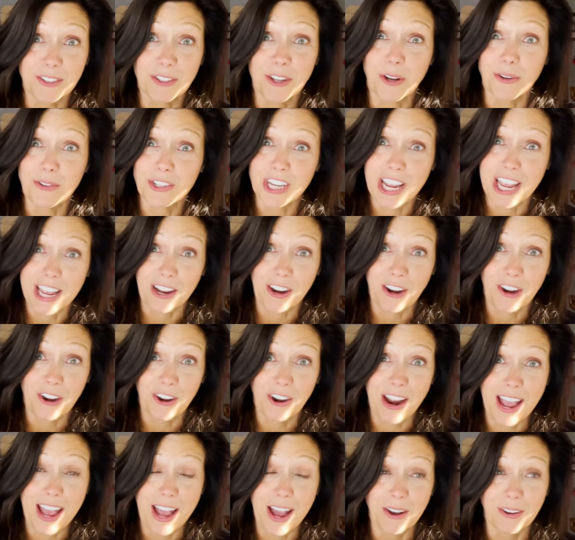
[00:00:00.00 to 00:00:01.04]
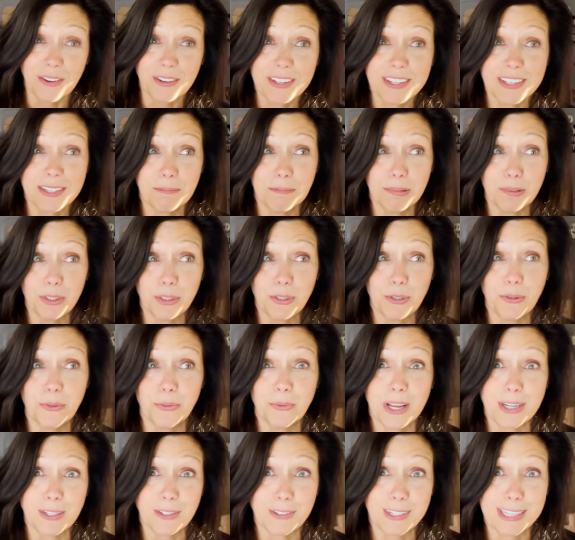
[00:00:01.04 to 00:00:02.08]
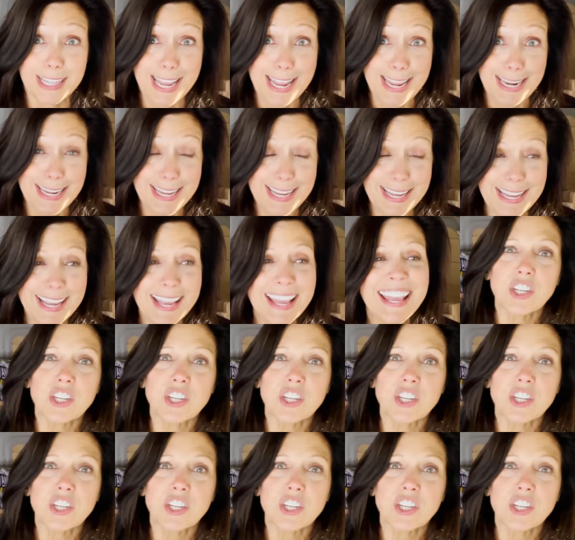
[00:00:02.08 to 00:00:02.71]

go check her out, Blue Wonder Lady.